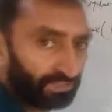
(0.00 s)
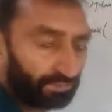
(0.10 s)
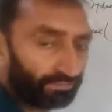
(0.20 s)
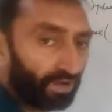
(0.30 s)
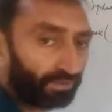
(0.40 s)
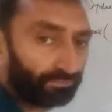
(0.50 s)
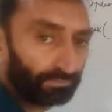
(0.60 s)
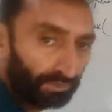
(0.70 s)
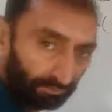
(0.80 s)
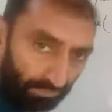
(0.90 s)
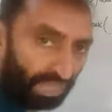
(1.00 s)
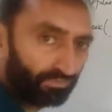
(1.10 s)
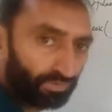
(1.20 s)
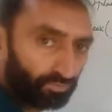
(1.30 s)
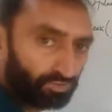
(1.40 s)

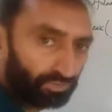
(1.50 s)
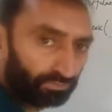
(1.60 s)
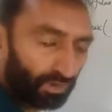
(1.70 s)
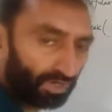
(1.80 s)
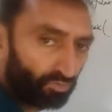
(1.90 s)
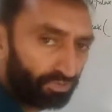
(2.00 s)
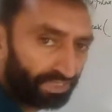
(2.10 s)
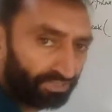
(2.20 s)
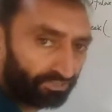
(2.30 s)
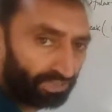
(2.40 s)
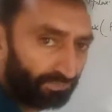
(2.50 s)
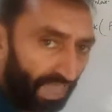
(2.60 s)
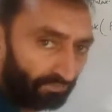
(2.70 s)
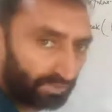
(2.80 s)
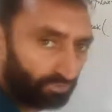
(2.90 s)
For moving the cursor
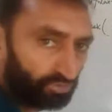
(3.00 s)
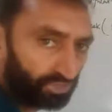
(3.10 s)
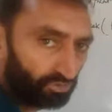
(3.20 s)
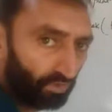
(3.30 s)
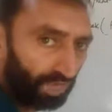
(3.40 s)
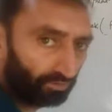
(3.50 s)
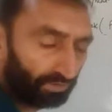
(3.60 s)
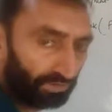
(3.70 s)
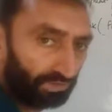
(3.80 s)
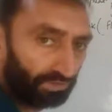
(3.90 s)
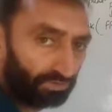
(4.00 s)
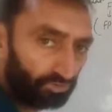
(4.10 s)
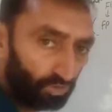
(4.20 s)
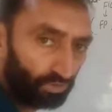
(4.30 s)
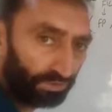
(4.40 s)
backward position, you have to
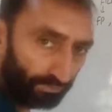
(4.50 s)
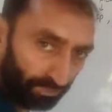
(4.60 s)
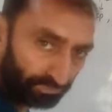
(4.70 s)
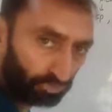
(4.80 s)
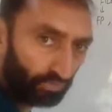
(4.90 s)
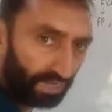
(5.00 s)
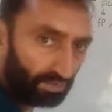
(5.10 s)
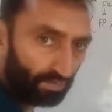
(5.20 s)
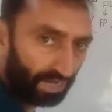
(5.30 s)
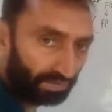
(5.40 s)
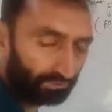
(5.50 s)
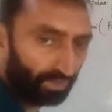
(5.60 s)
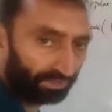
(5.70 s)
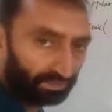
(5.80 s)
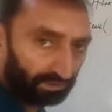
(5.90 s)
show in a positive value, and
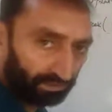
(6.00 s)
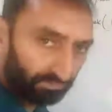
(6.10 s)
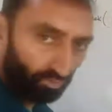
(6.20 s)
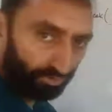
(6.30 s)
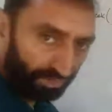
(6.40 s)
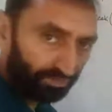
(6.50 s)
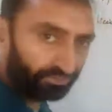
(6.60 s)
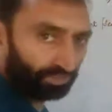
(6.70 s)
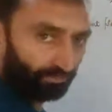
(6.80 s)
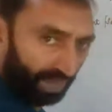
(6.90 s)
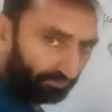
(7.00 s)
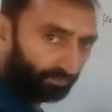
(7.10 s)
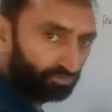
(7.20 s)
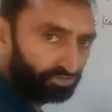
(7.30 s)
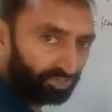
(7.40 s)
for moving the cursor
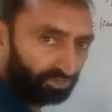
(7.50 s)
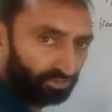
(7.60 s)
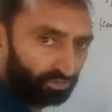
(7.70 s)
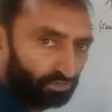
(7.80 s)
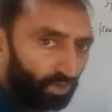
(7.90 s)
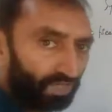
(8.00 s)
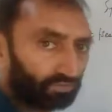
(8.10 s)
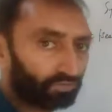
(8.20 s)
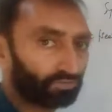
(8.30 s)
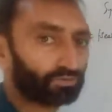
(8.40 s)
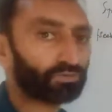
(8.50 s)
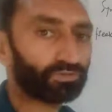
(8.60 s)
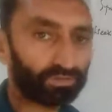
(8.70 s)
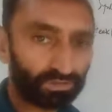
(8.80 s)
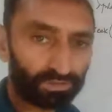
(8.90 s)
backward position, you have to
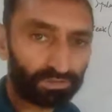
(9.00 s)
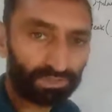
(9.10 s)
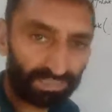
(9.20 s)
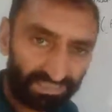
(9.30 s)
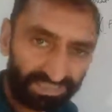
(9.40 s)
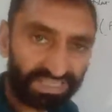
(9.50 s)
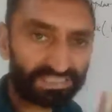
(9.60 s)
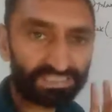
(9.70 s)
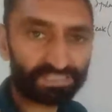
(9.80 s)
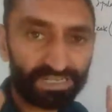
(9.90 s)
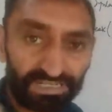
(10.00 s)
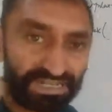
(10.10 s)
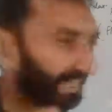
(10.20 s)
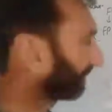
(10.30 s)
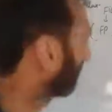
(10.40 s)
indicate it in a
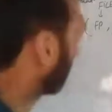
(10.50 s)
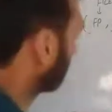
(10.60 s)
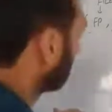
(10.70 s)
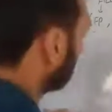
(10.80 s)
negative value.